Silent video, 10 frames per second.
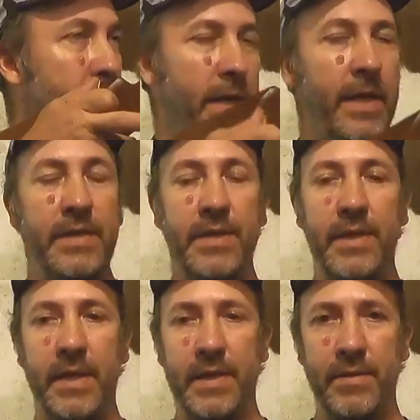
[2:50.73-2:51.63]
easy
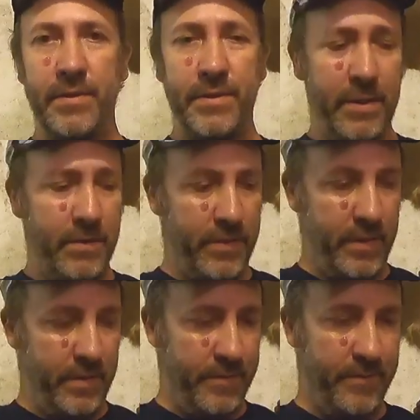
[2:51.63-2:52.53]
to get to the
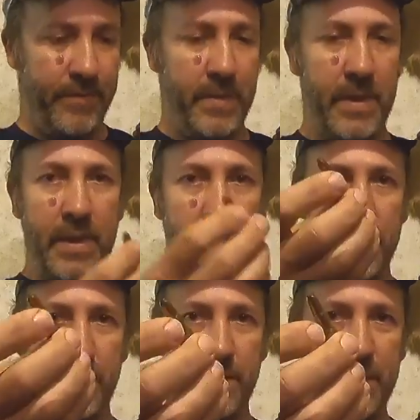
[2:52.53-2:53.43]
shoulder.
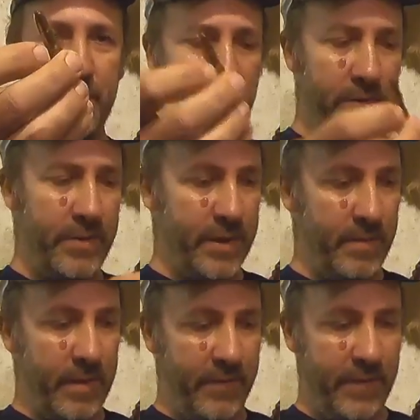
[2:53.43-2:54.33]
So this cartridge
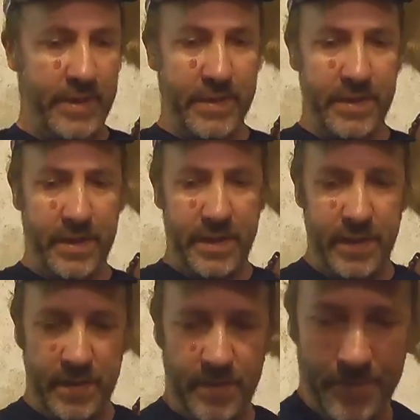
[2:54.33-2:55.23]
come out for this gun
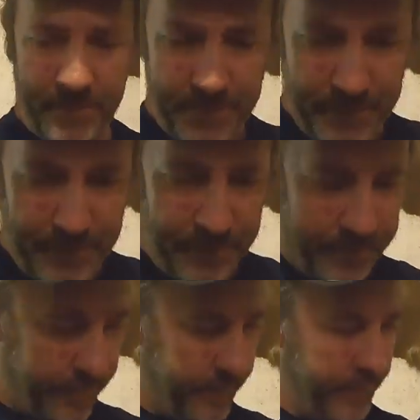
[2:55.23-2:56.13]
here.
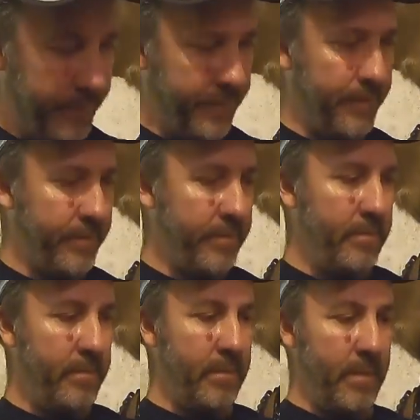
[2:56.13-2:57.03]

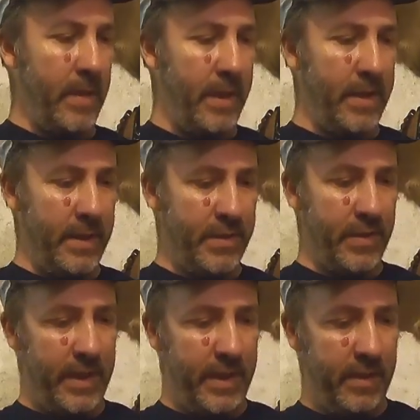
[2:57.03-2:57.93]
And this
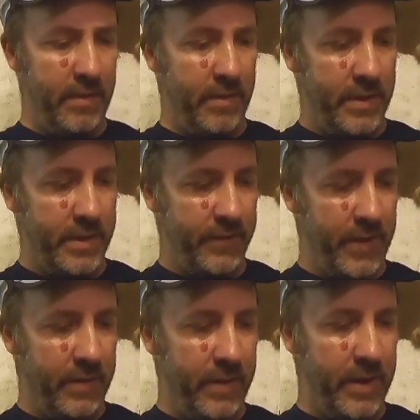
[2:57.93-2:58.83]
right here is a
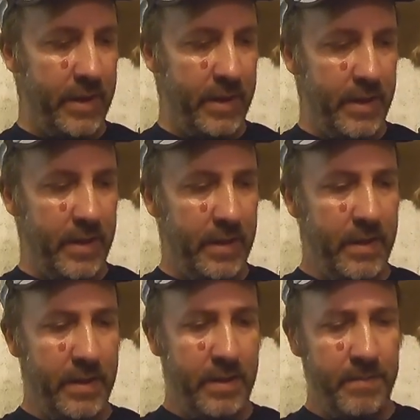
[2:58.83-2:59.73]
very
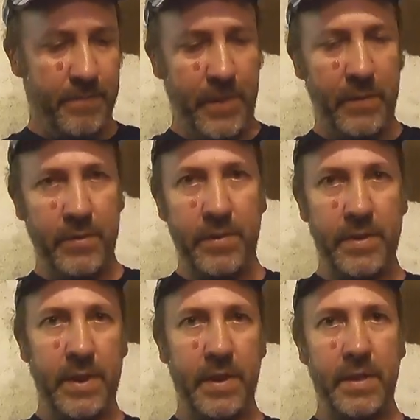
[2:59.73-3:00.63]

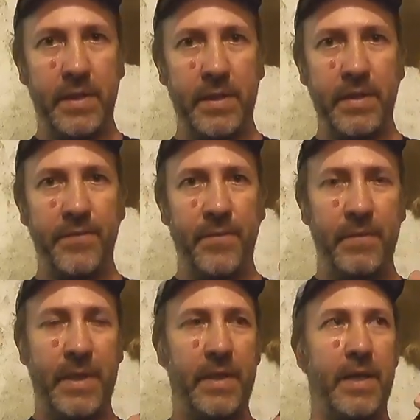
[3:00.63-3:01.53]
potent gun, good for
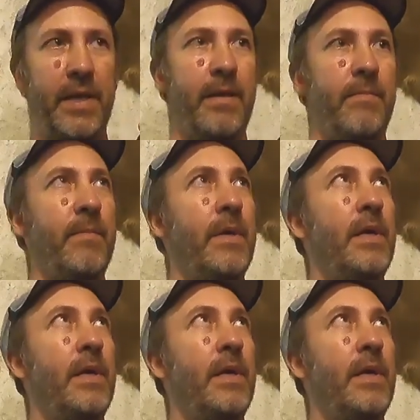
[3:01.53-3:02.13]
big game,